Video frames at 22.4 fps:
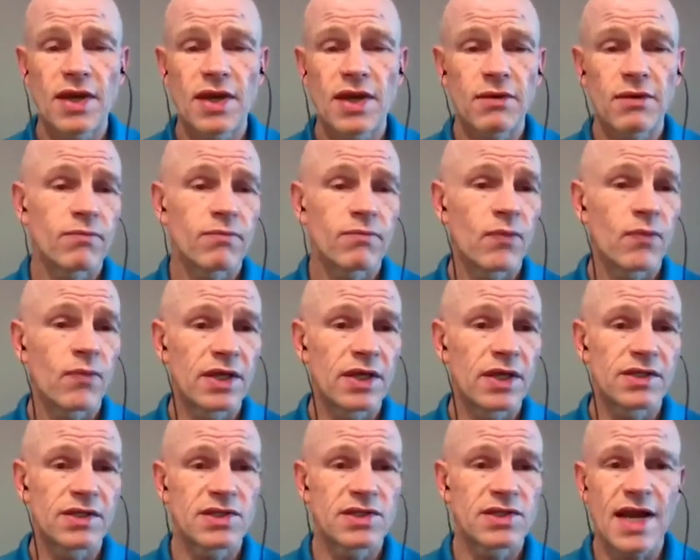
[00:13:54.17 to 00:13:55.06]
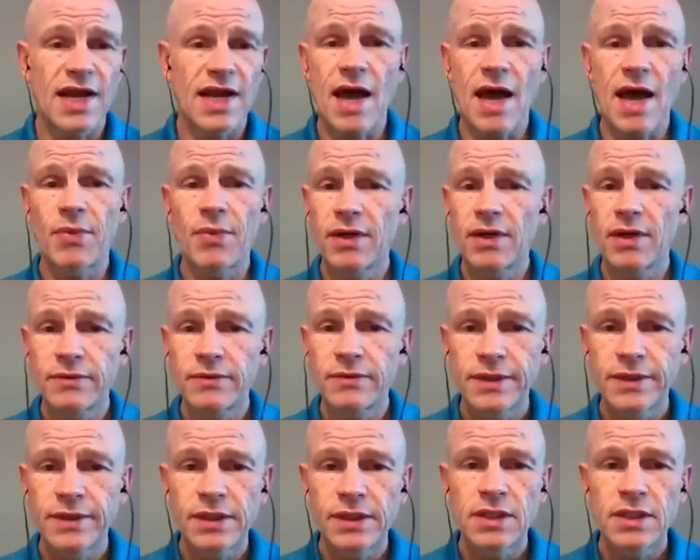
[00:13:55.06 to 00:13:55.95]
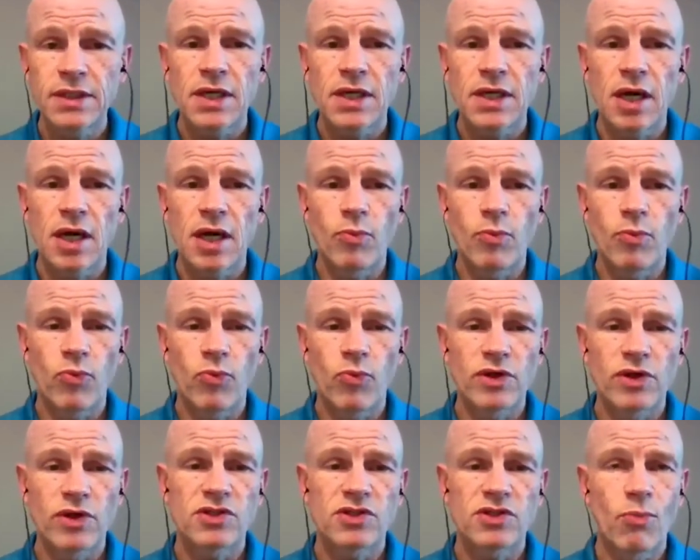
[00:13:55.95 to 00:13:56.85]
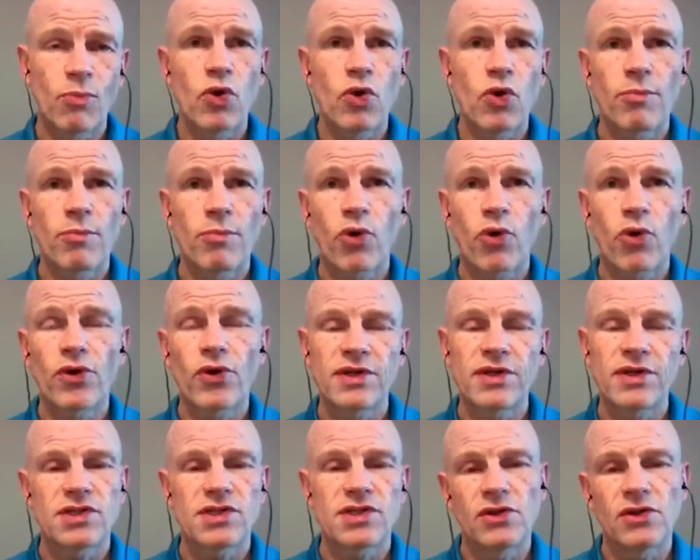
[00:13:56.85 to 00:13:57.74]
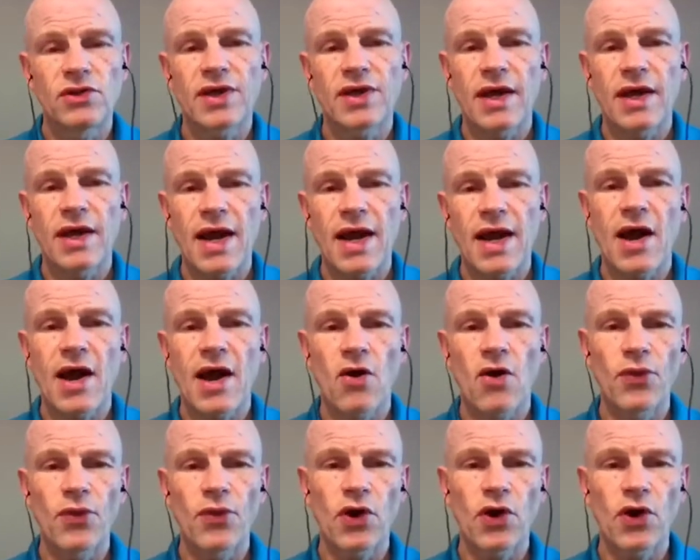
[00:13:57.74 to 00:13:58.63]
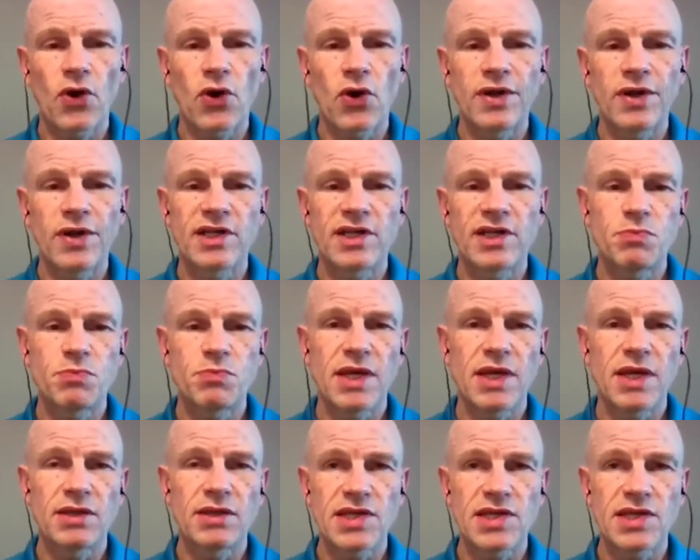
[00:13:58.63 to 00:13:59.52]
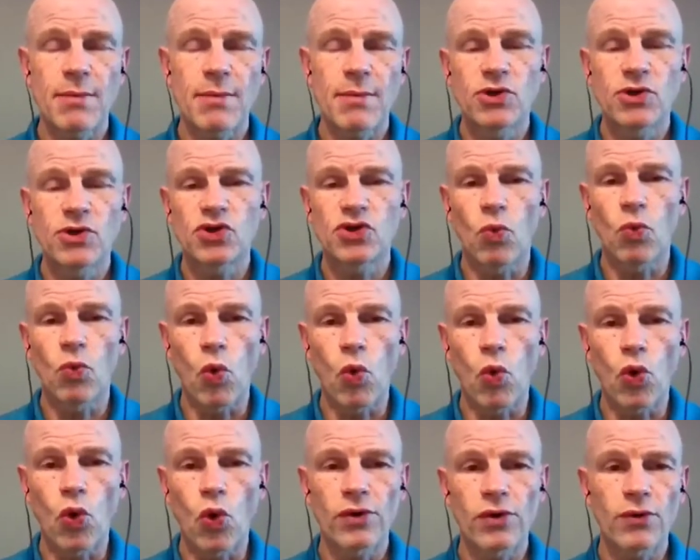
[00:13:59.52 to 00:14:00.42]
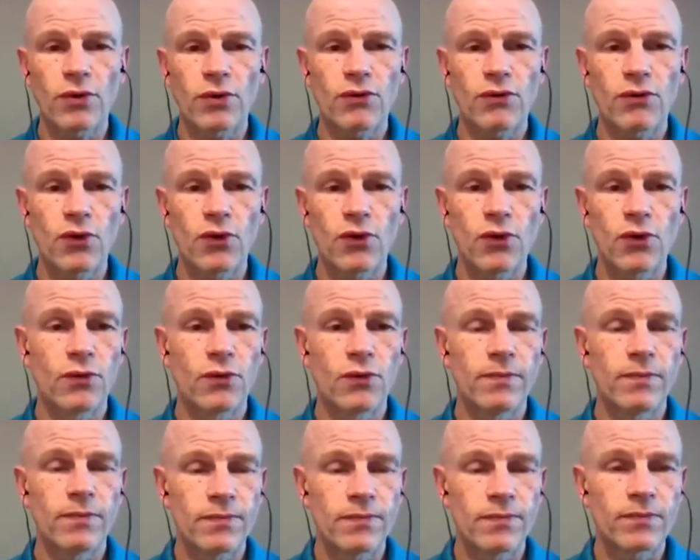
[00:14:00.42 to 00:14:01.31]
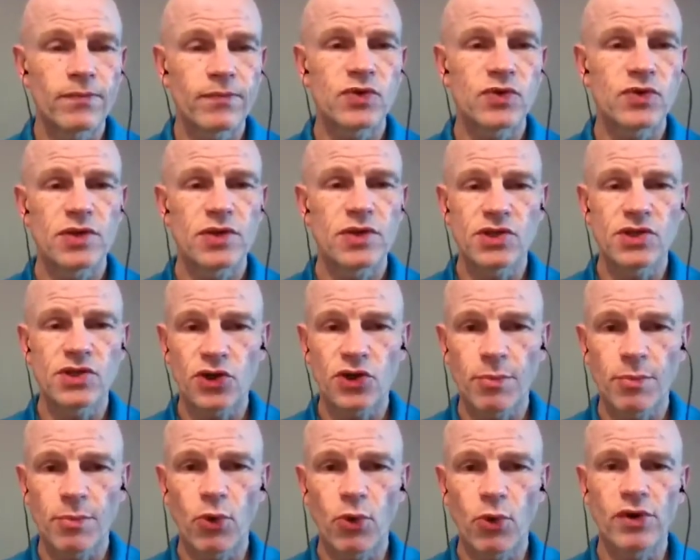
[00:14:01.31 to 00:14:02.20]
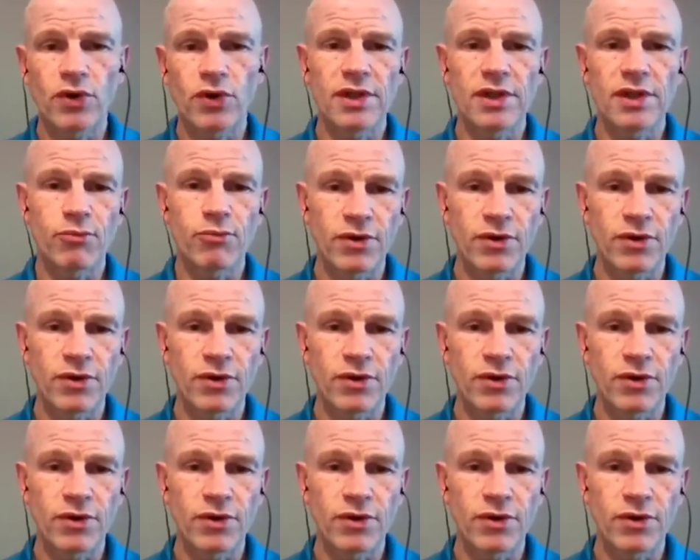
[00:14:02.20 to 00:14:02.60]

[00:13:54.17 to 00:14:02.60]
thing. It doesn't happen. What's more important is to look at how the coating is being damaged or worn through the circuit board